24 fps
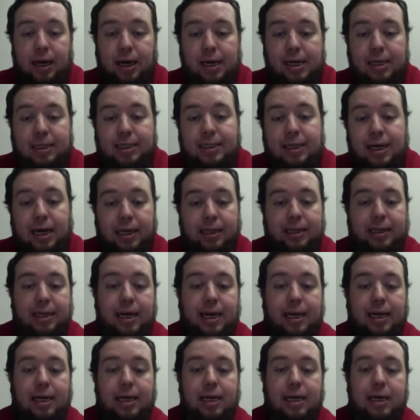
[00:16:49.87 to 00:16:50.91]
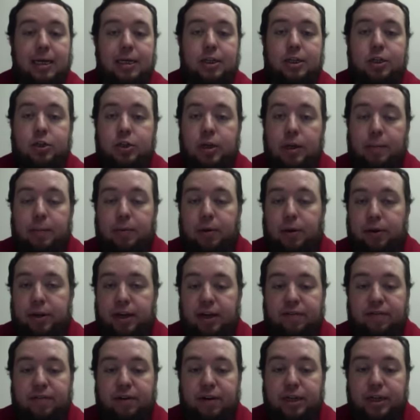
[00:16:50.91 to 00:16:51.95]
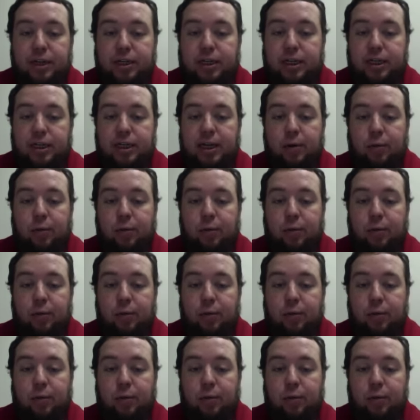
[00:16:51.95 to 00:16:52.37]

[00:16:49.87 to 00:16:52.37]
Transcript: It's not that simple definition